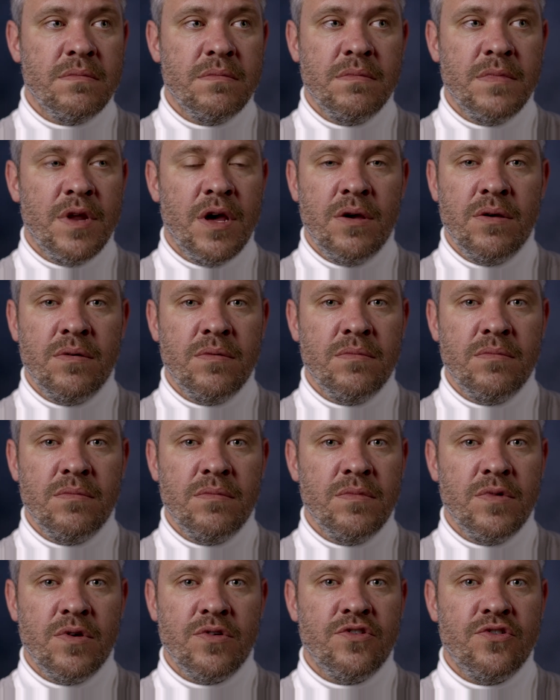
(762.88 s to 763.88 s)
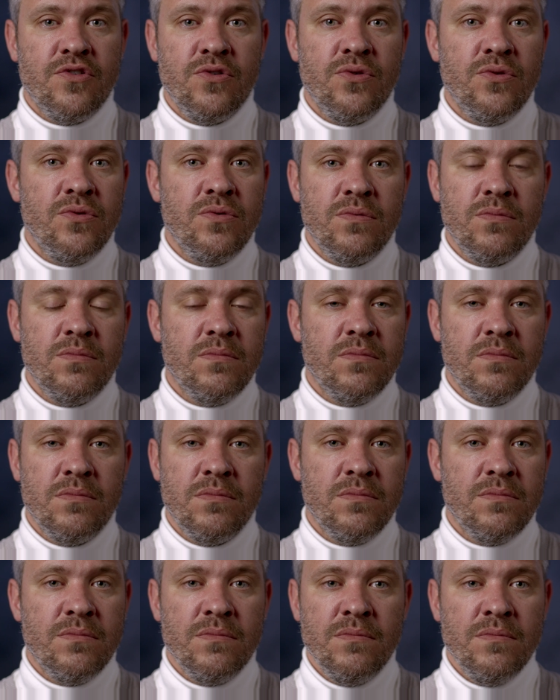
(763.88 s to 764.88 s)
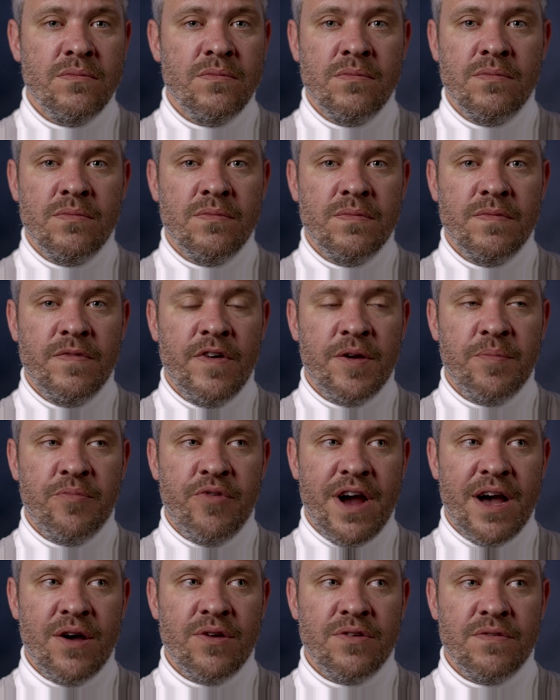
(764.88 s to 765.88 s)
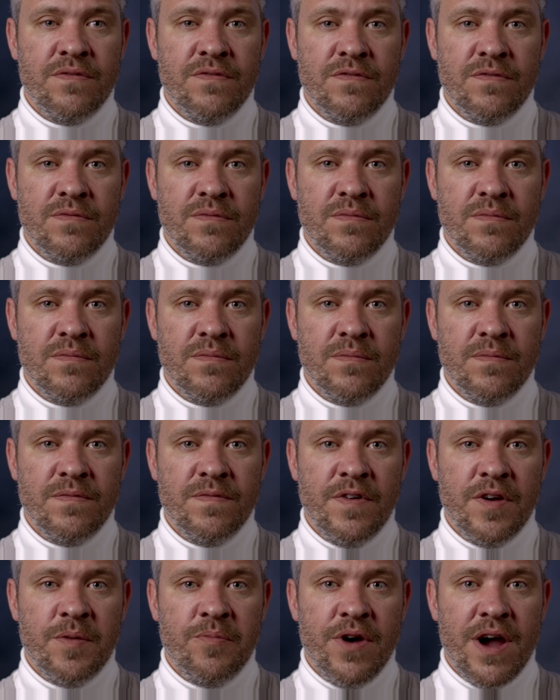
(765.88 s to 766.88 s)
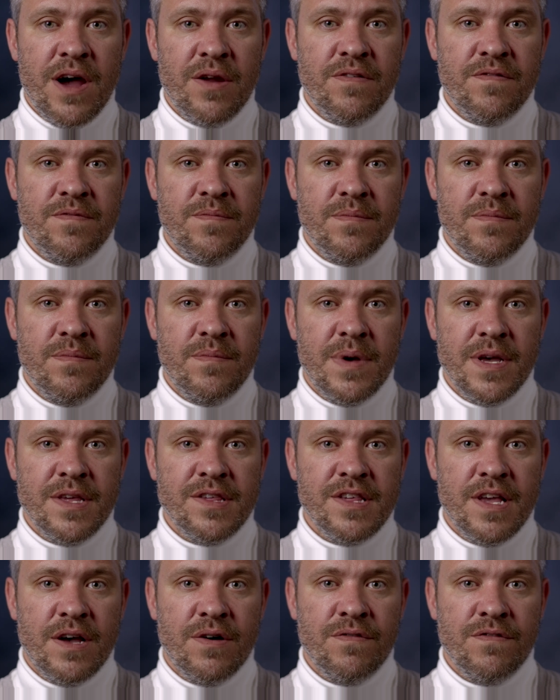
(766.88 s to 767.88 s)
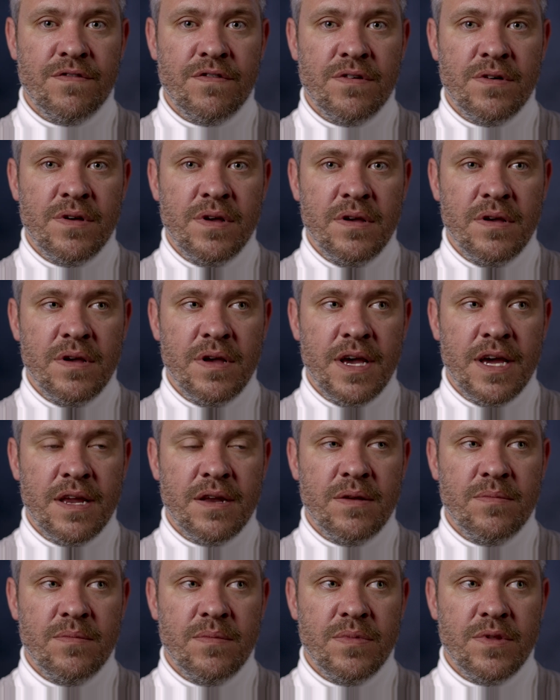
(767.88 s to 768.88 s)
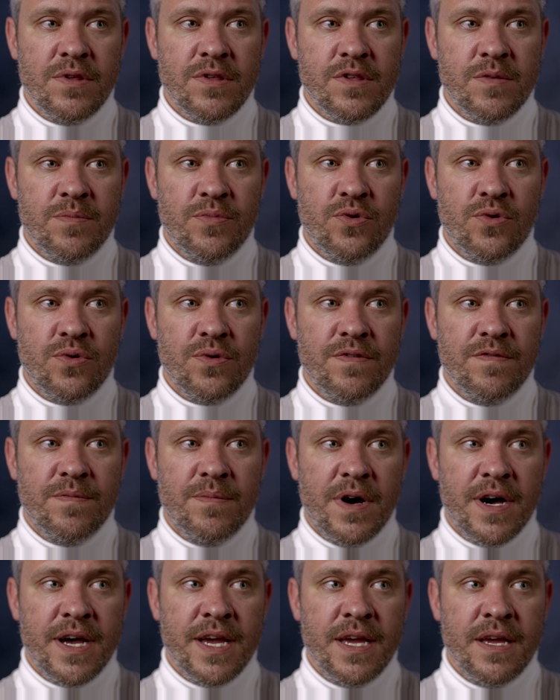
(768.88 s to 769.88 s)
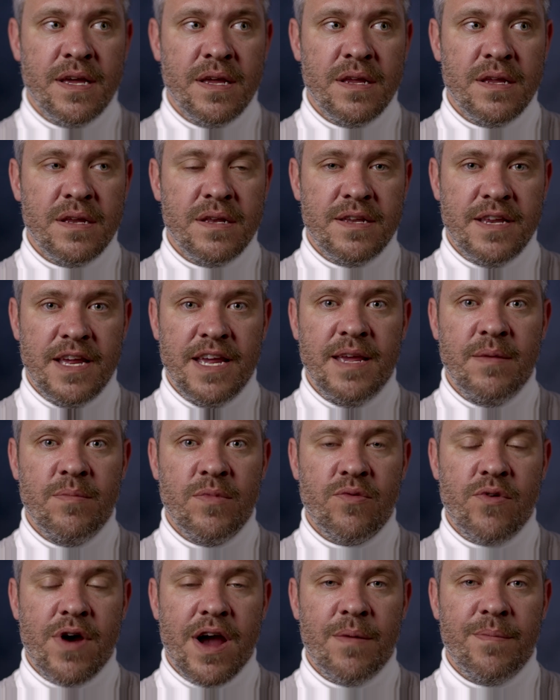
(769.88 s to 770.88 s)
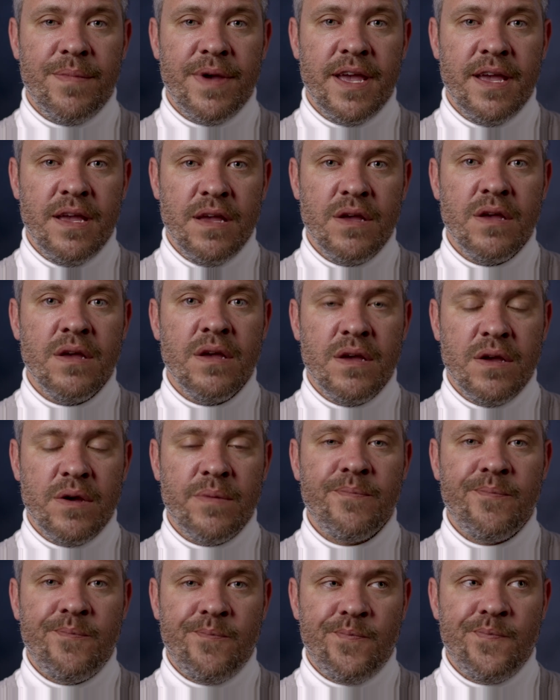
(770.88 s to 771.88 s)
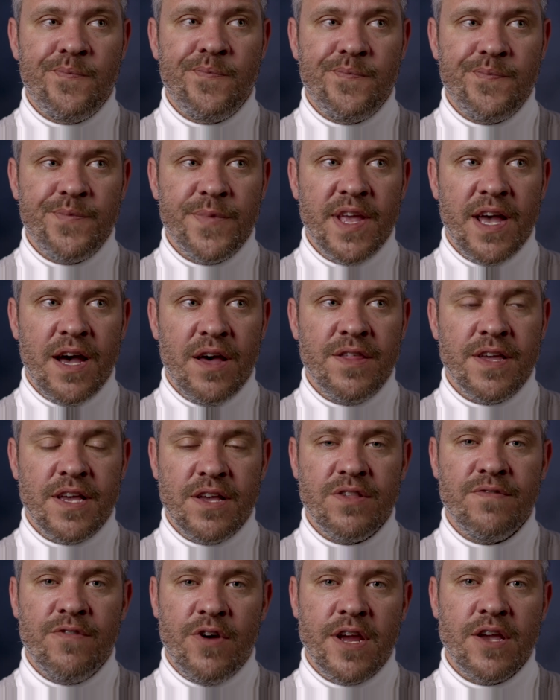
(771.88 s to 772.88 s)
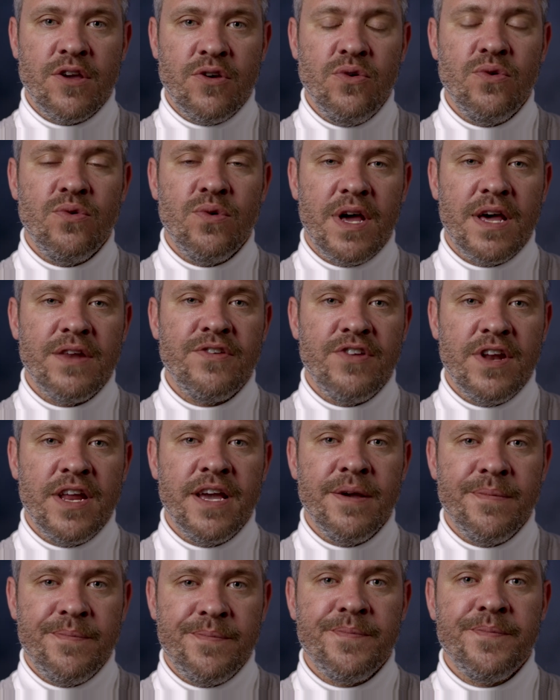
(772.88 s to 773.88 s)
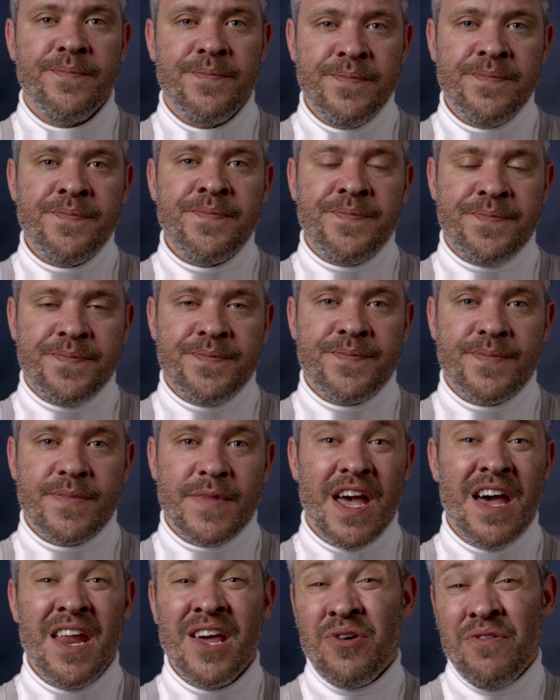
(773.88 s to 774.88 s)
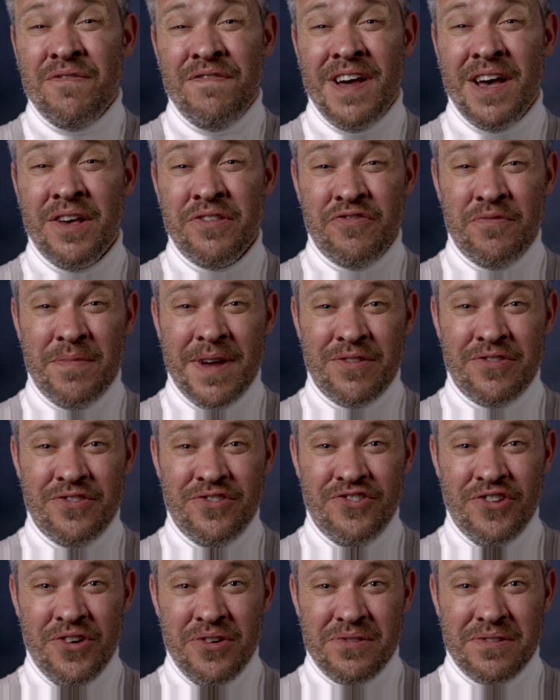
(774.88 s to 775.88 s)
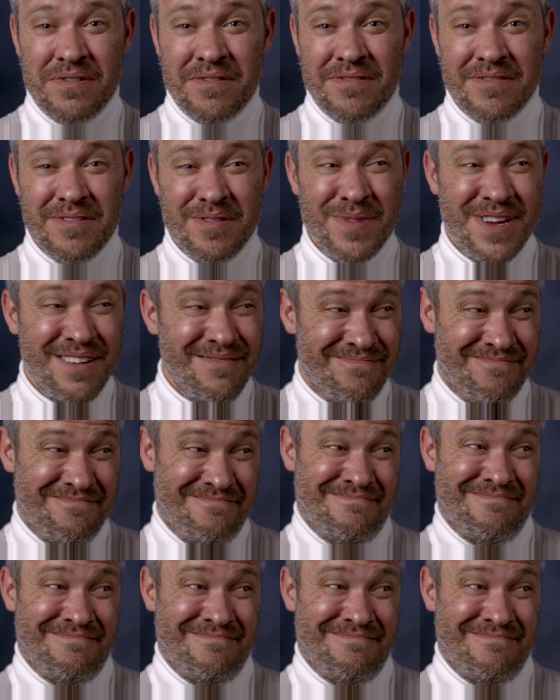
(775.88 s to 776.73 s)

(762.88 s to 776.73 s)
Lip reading: No, not at all. Very proud of myself and the support of my team around me. Yeah, I think it's very cool, actually. And I got flowers from Elton John. I mean,